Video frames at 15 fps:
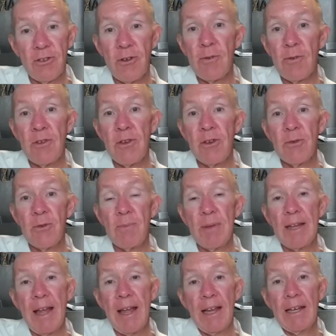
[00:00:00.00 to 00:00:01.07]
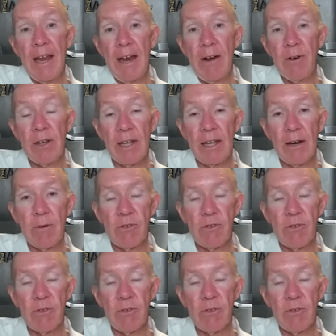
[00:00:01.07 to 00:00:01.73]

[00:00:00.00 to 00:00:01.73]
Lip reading: You would be inherently a